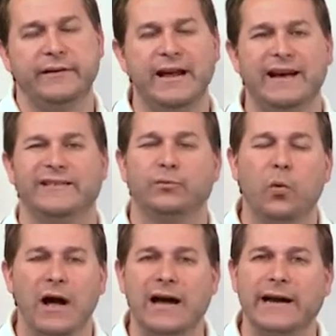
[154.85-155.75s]
in X and
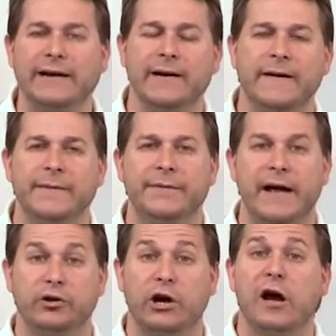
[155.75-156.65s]
Y
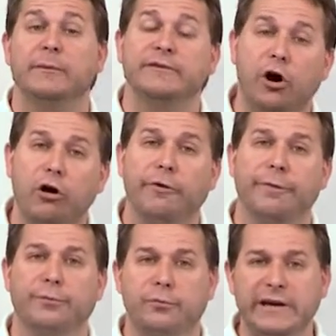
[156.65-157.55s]
that are common to all
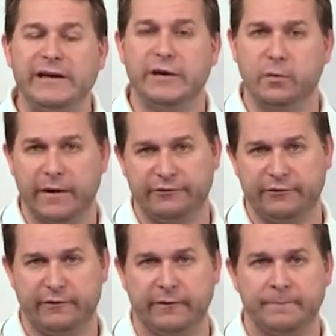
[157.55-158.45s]
three
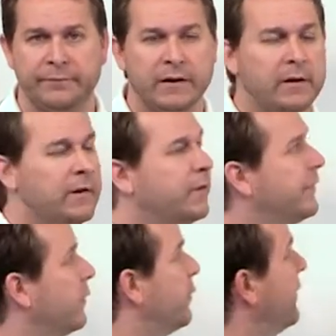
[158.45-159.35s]
equations.
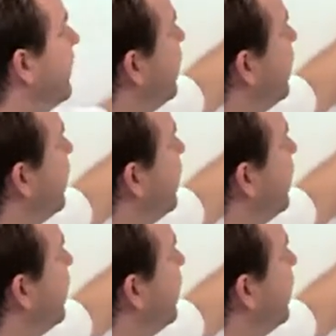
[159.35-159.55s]
So